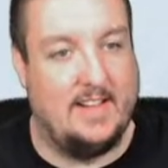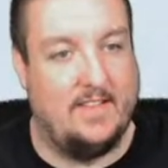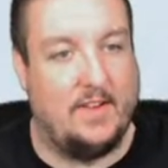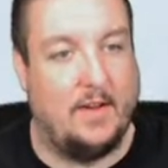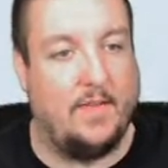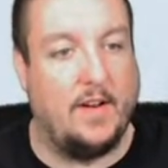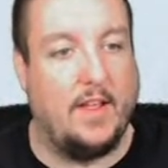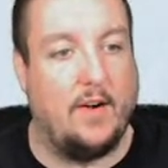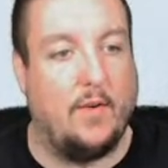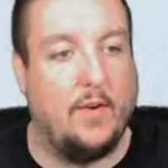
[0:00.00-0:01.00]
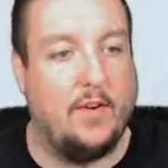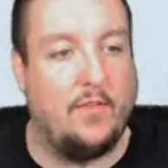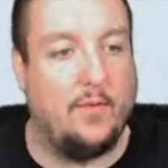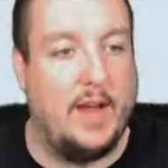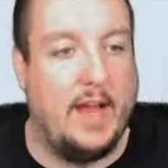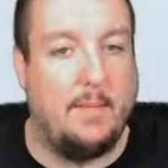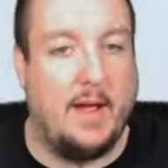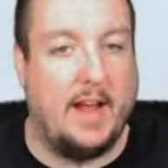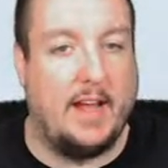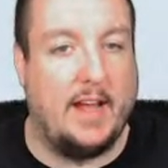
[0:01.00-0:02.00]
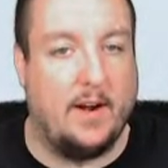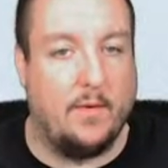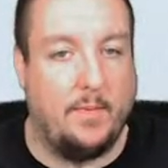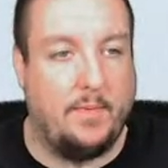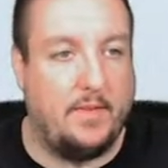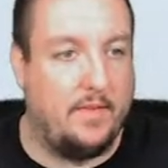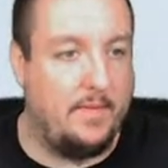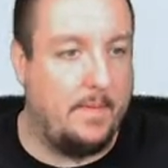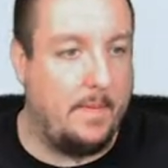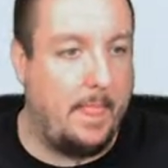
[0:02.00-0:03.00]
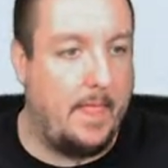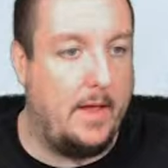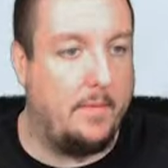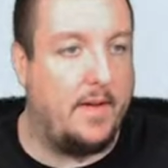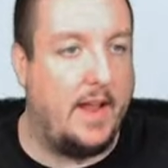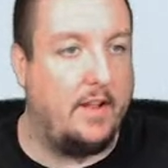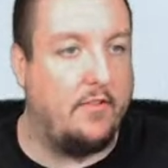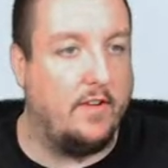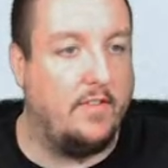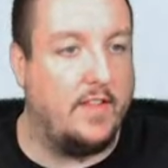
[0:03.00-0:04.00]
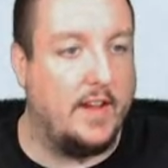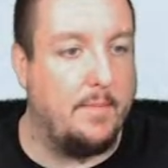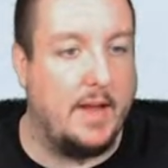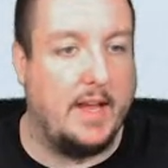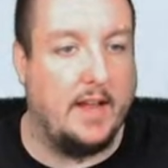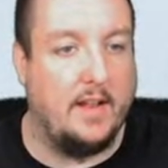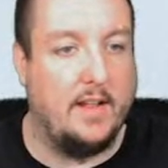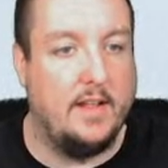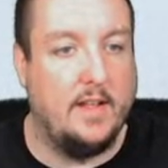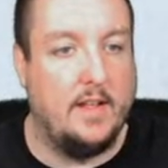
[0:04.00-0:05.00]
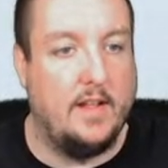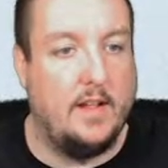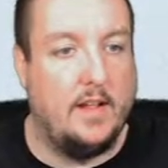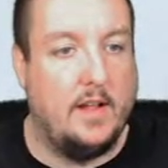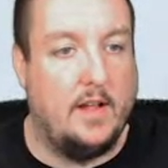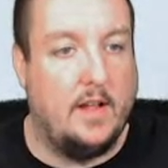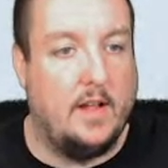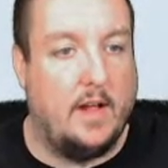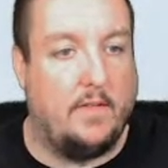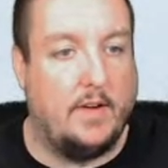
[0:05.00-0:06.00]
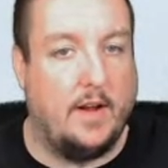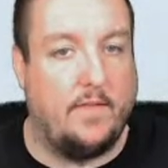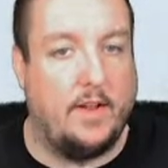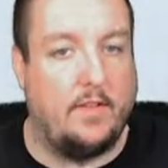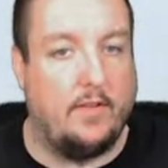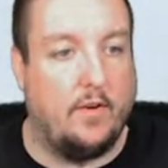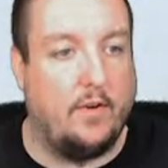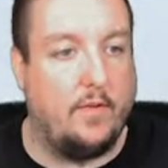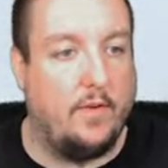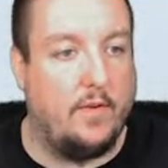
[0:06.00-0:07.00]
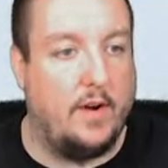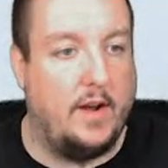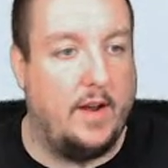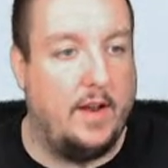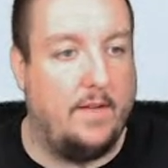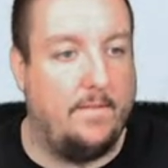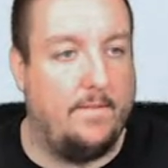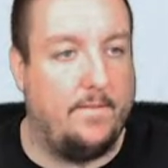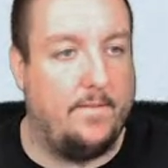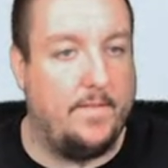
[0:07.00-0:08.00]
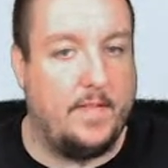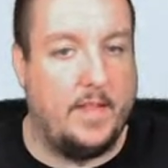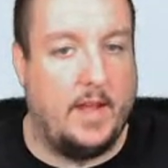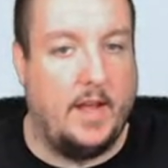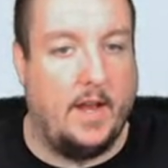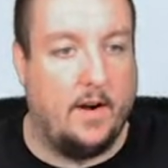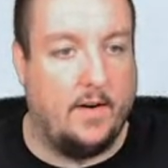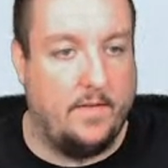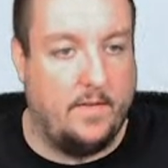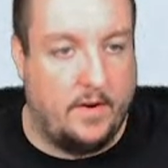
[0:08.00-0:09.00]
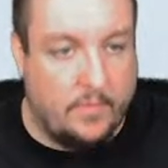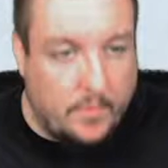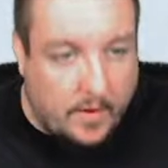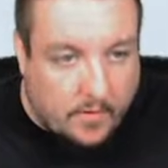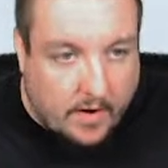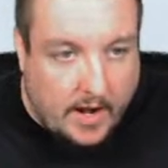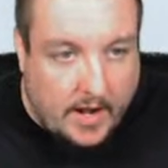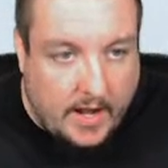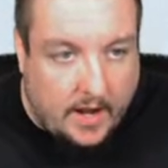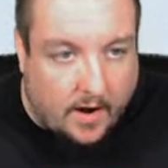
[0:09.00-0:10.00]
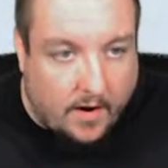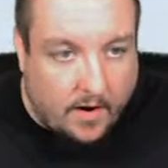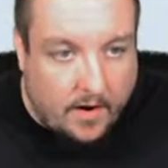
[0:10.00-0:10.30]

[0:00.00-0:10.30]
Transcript: We'll go for another orange way back here. Whoops. Help if I had the joystick in my hand. I'm going to go for this orange one right here. There's one right here.